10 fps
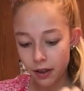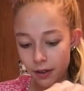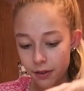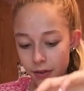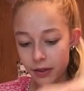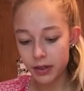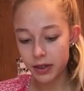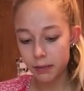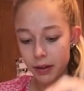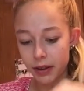over the
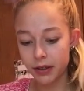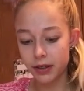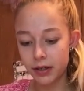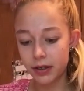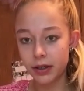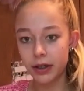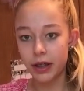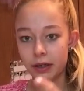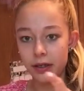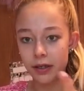sponge
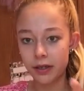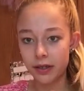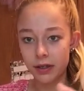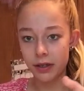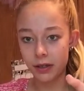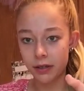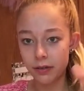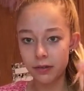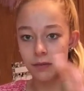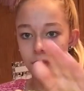like
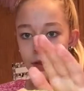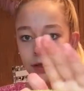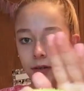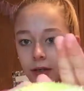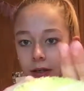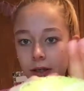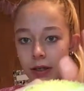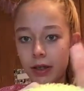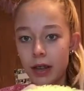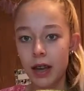so you can
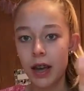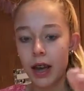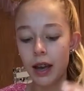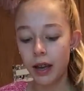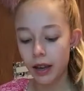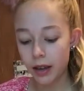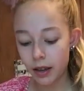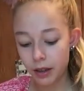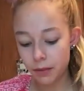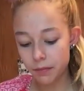see,
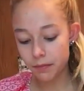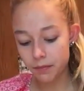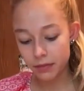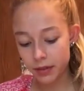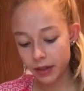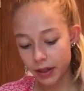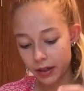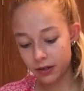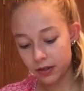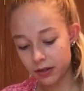
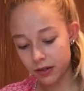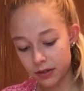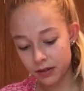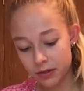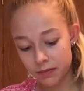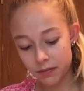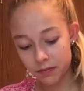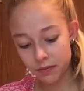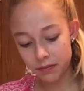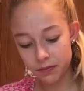and just
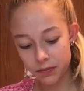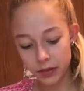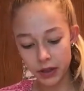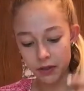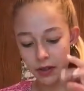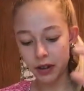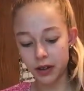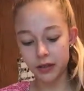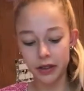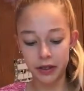leave it
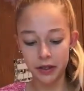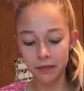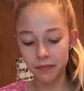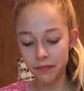on there